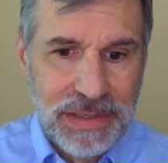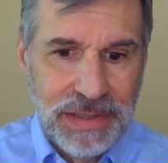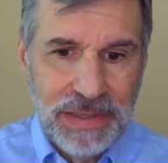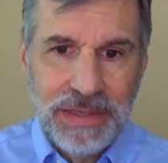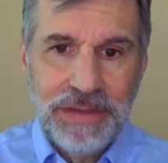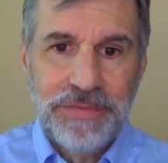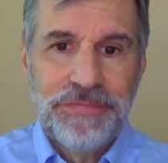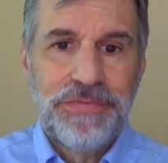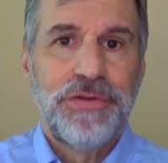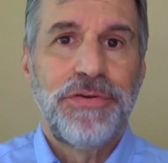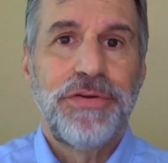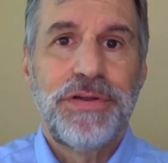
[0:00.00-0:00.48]

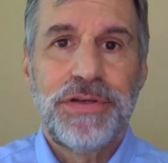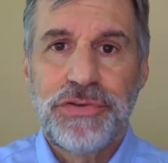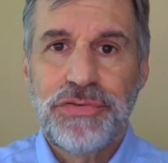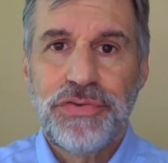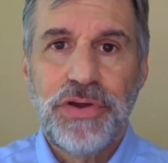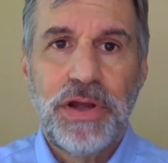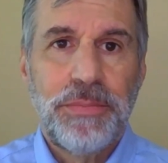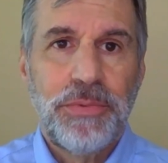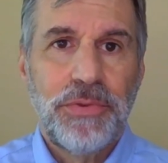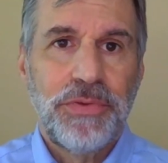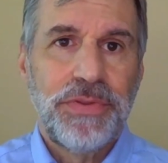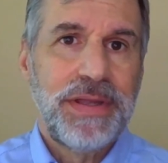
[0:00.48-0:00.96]
if they're in
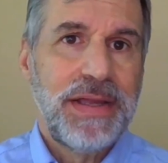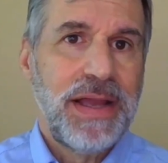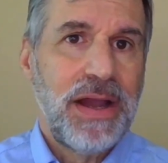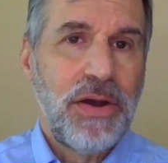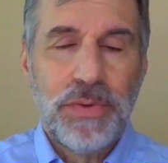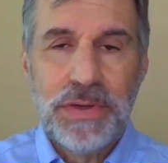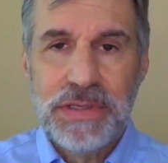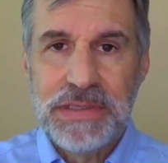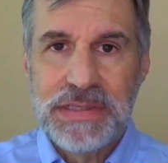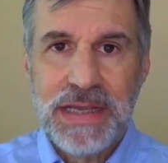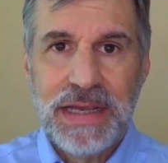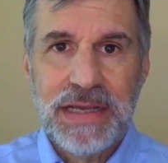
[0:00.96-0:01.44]
trouble, they
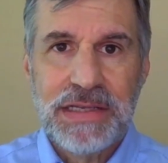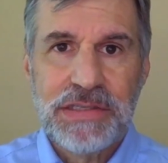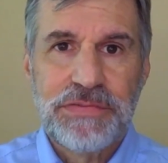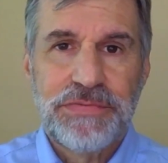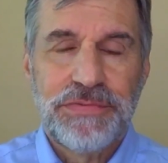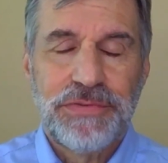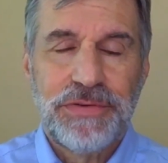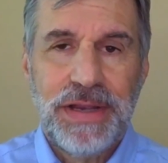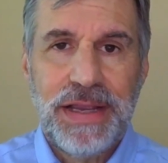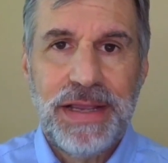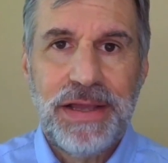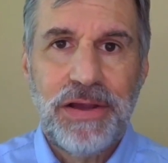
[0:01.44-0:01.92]
always ask
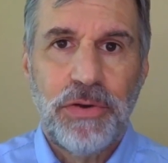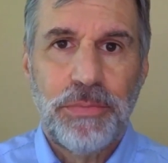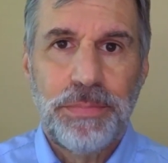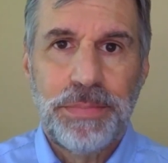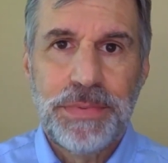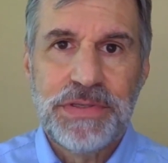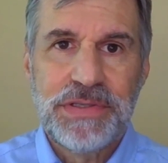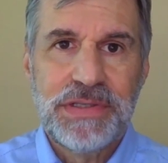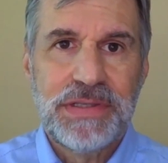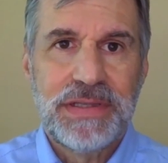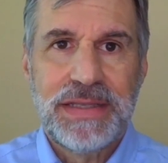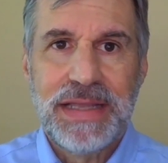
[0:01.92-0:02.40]
for help.
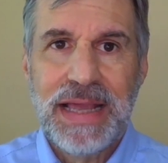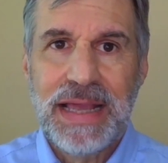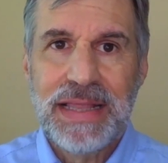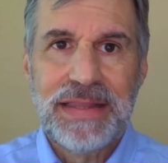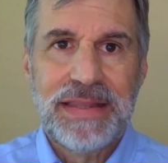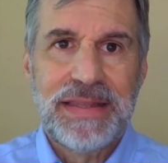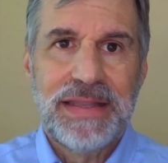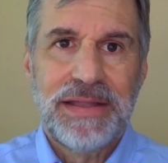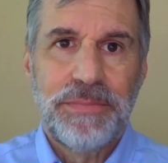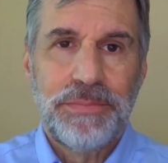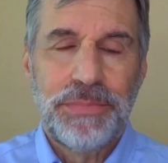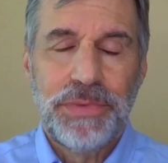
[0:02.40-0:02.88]
Isn't
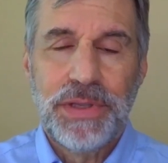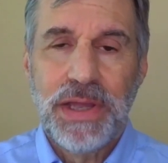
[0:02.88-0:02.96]
that them